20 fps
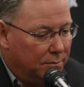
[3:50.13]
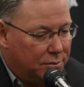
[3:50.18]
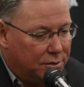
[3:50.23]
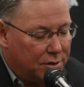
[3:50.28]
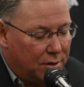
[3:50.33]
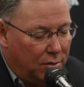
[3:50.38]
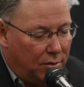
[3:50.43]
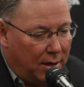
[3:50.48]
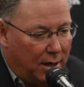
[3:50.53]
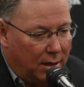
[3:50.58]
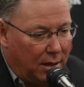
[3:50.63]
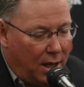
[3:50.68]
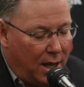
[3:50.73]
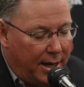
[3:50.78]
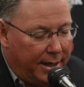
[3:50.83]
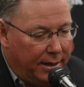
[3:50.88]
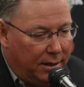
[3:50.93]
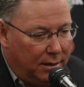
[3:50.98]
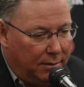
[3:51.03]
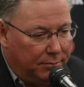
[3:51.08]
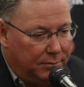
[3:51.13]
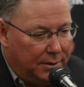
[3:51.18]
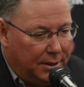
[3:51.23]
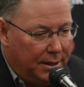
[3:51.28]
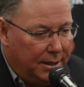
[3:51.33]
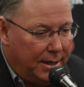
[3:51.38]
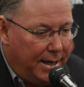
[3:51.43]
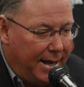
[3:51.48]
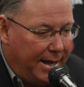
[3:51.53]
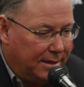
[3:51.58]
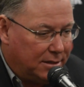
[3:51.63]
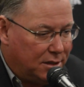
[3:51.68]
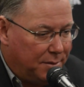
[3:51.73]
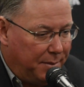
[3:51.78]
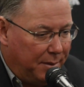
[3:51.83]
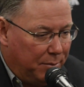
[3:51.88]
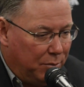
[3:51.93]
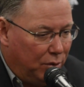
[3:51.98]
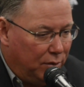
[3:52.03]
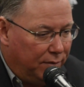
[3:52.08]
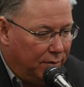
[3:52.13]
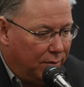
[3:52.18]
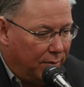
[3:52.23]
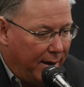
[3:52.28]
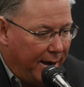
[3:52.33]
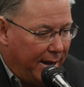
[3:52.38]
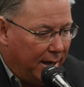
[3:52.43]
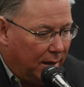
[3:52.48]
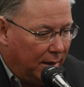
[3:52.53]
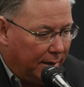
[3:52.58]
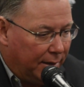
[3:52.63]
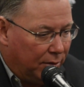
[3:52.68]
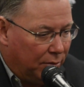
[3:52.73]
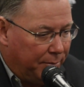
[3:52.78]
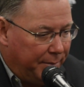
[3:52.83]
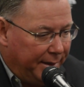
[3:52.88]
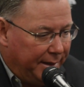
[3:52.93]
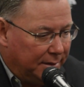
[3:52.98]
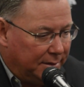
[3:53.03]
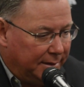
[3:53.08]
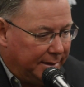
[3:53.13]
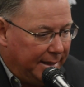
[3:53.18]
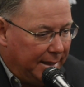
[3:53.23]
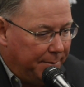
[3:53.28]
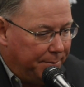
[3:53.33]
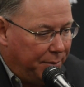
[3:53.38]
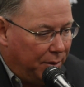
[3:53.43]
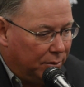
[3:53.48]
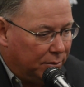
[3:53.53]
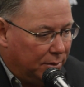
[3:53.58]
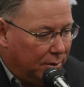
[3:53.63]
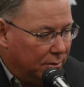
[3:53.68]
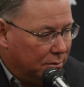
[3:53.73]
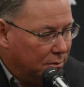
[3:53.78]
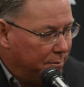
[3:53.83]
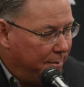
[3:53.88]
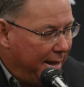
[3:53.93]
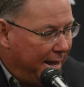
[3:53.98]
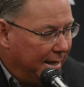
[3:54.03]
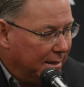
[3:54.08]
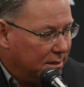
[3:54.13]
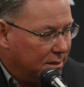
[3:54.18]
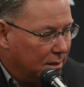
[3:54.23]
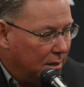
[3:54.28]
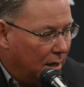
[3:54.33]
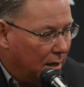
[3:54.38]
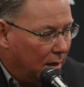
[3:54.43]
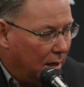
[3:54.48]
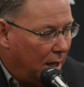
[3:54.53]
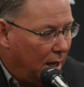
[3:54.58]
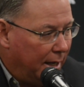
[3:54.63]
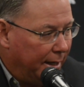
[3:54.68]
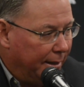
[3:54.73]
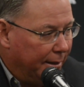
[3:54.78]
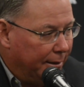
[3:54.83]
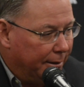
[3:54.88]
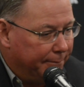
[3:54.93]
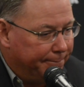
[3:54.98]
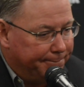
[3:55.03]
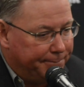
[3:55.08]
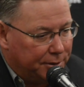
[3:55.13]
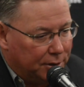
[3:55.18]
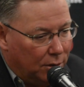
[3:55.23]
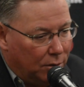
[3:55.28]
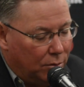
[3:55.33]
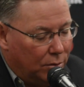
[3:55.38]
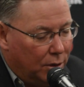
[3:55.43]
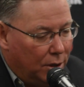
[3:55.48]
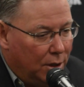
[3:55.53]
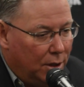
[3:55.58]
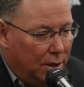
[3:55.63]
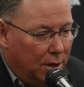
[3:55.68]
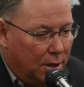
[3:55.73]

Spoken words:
So our lineup has to be moved around a little bit to keep both those bats in our lineup. So